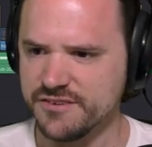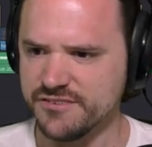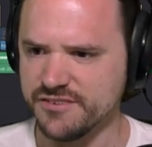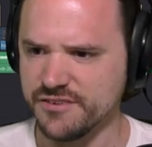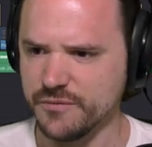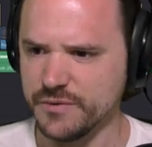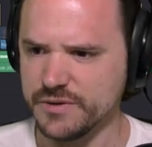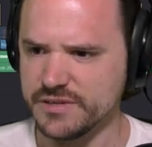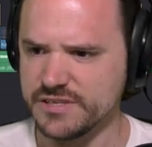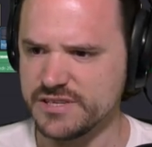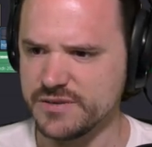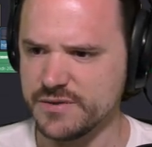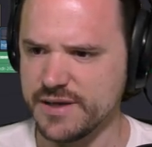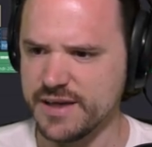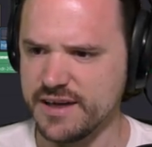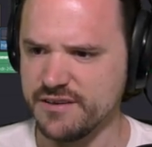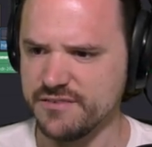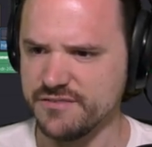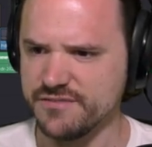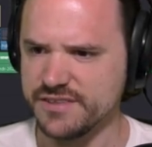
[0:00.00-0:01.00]
So once you
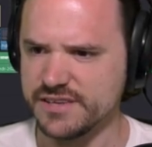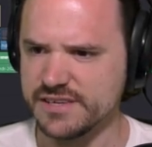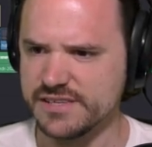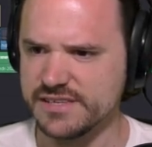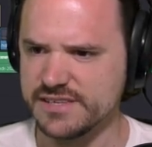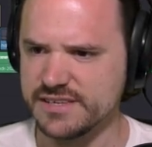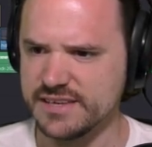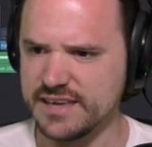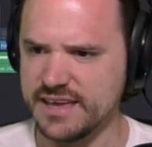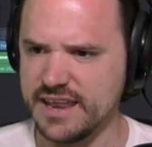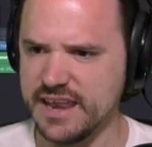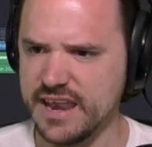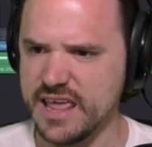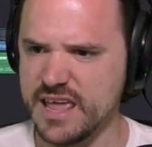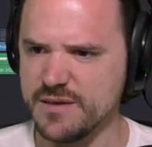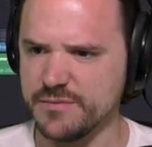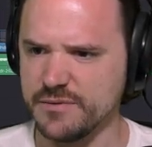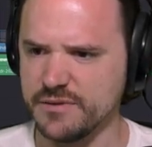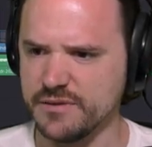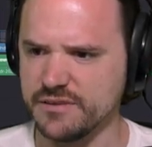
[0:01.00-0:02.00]
have this
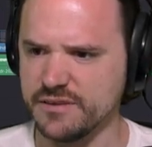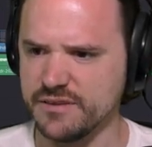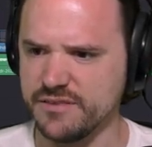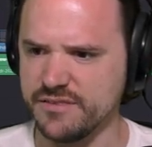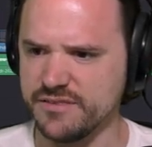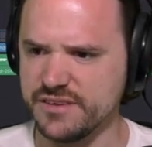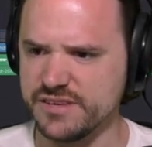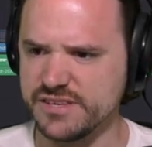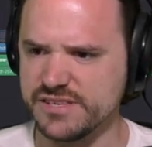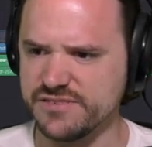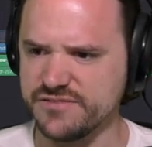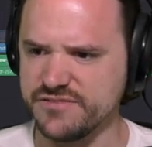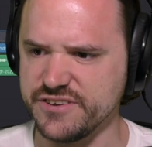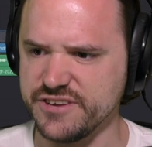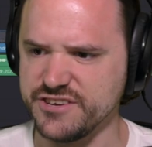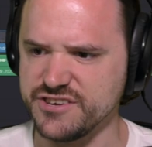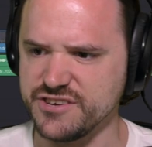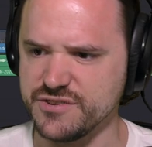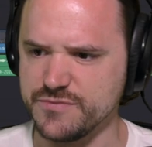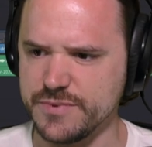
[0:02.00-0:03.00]
enabled, this
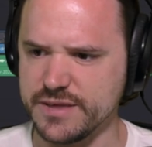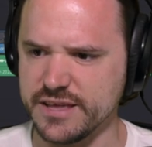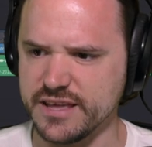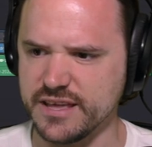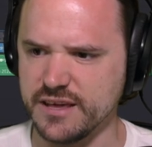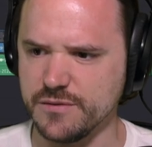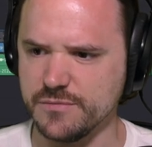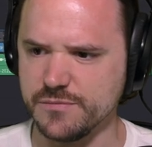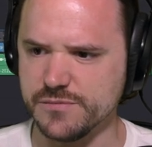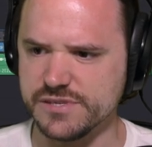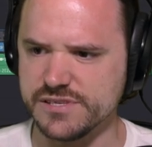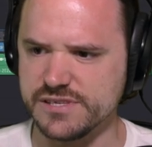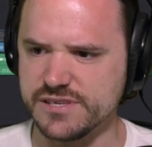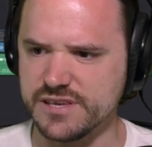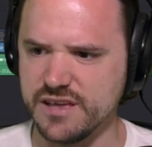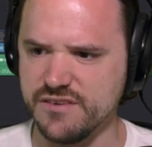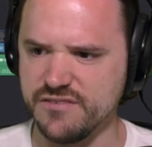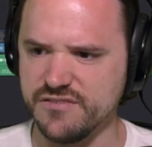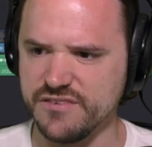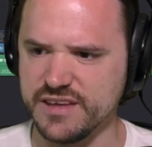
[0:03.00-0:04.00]
feature becomes
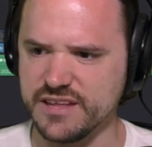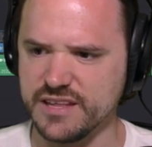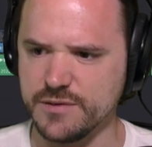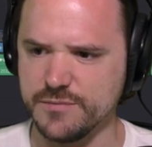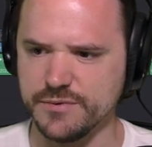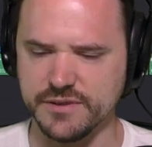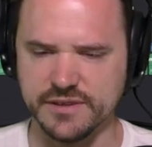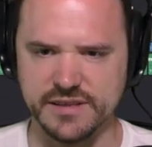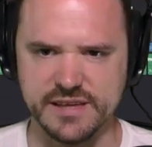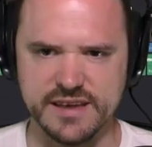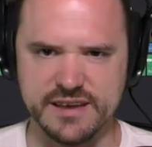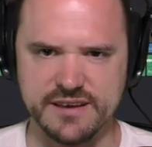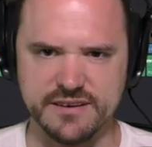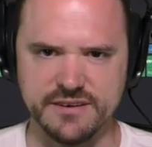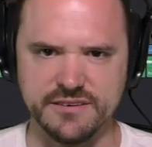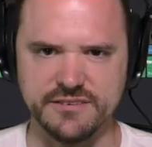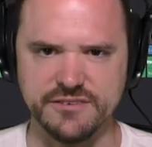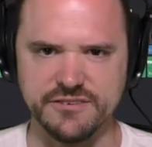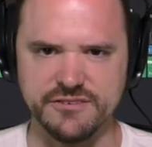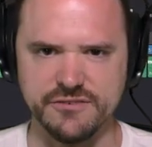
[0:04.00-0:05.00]
available
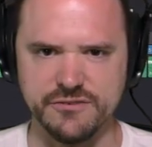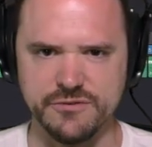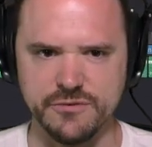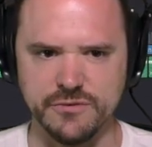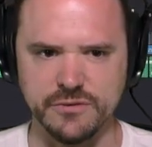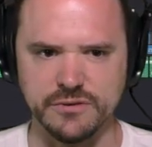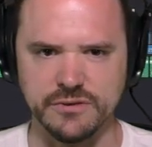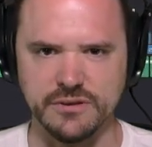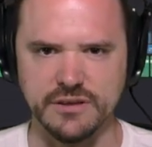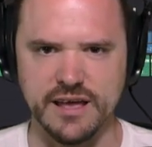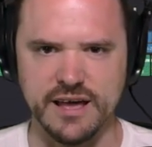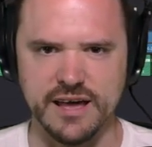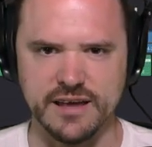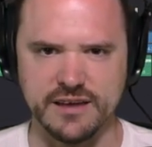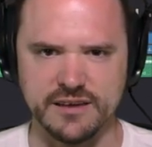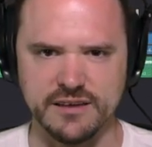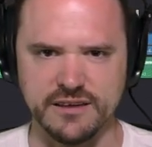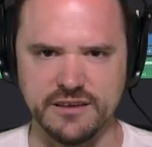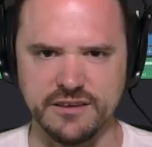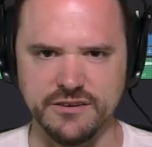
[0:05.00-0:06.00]
here to
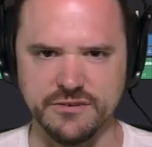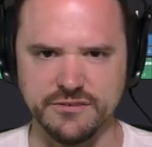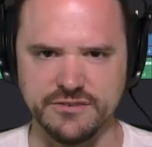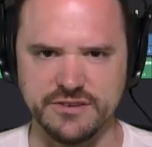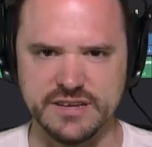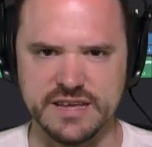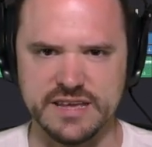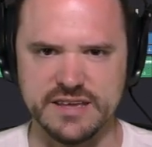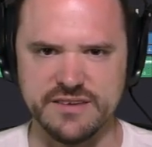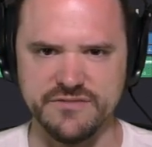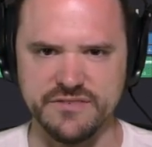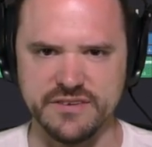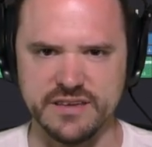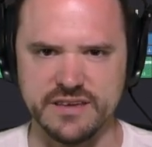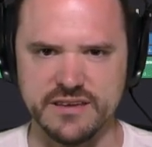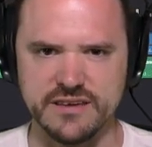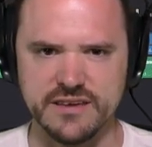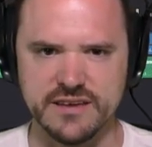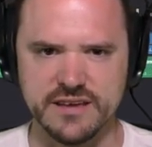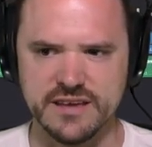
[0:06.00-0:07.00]
lock your
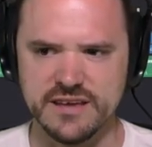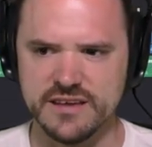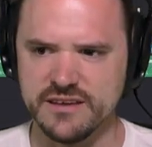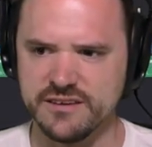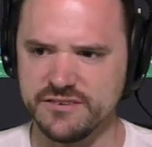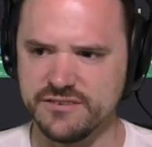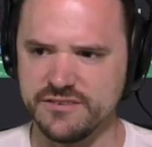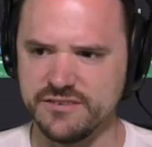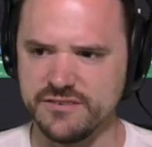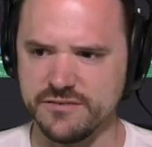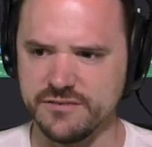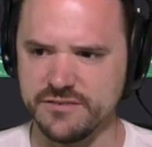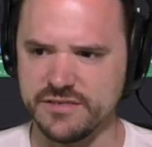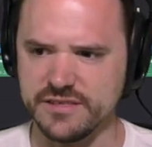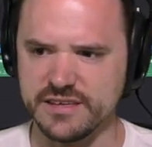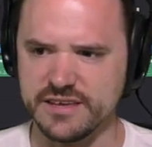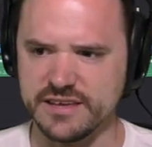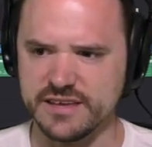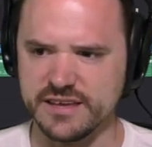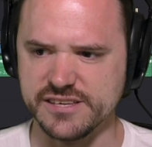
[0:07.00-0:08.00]
TV to
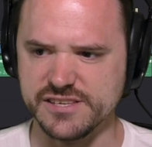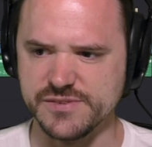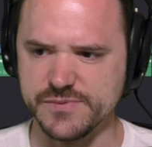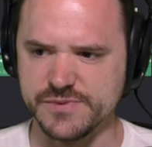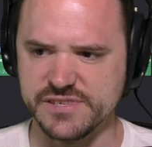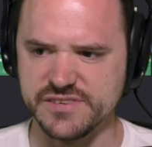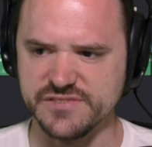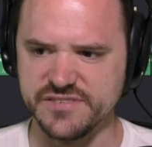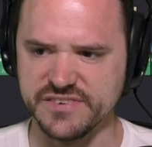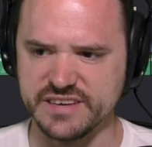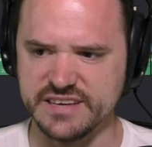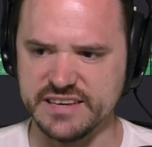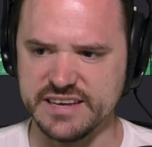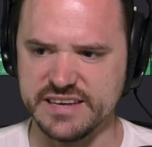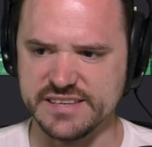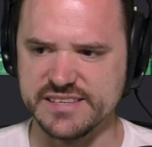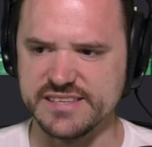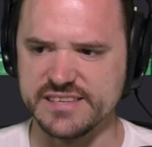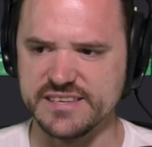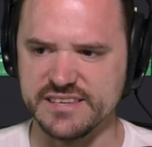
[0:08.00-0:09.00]
the specific
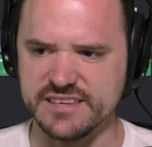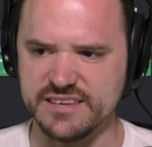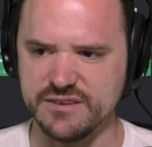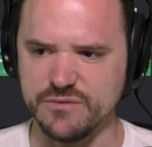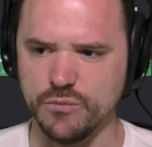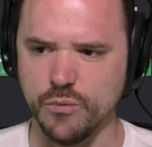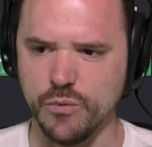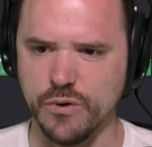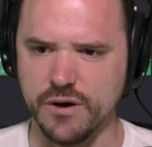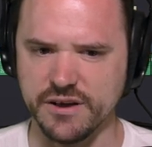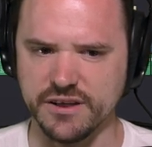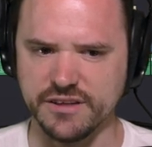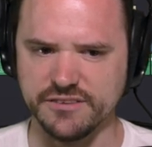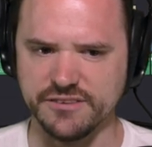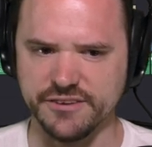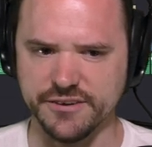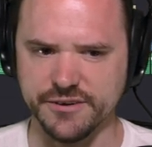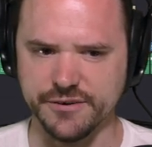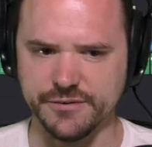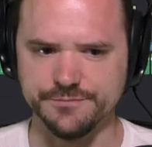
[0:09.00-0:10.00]
nits you want
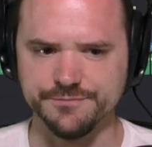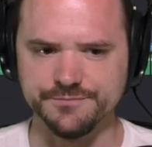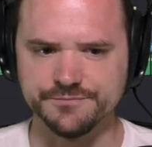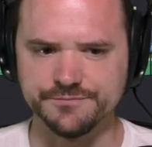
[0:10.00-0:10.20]
it to.